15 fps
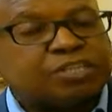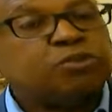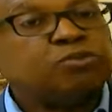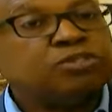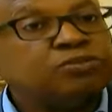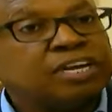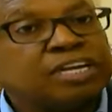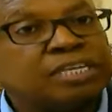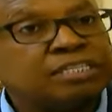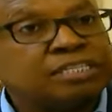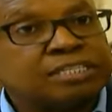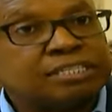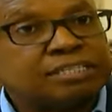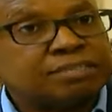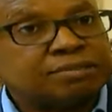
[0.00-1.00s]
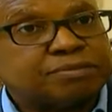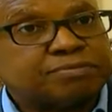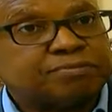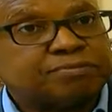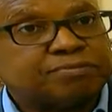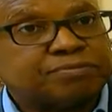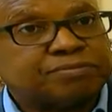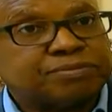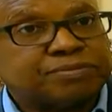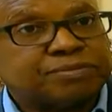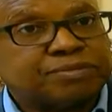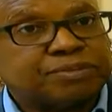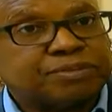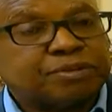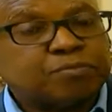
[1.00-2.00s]
huge vacancies.
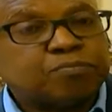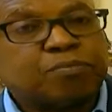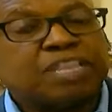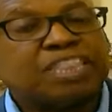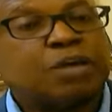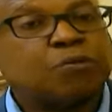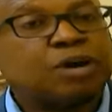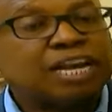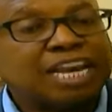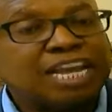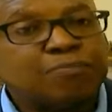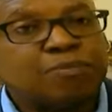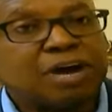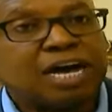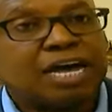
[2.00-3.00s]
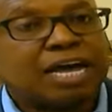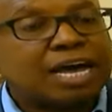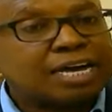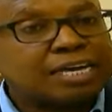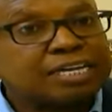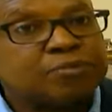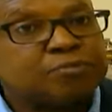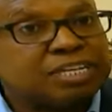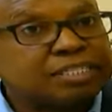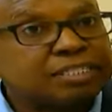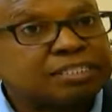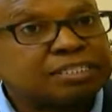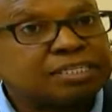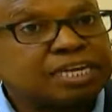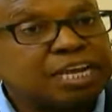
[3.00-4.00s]
But there were labor
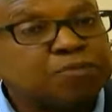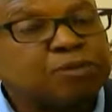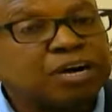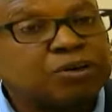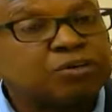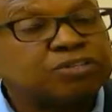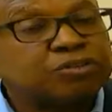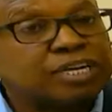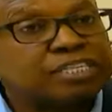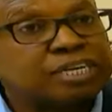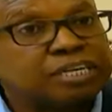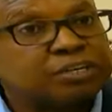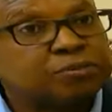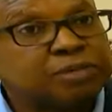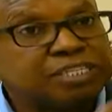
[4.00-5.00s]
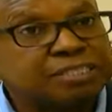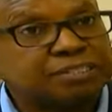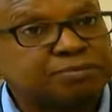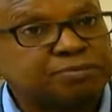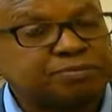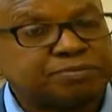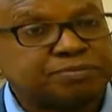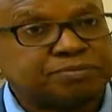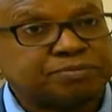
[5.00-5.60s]
agreements, labor contract agreements,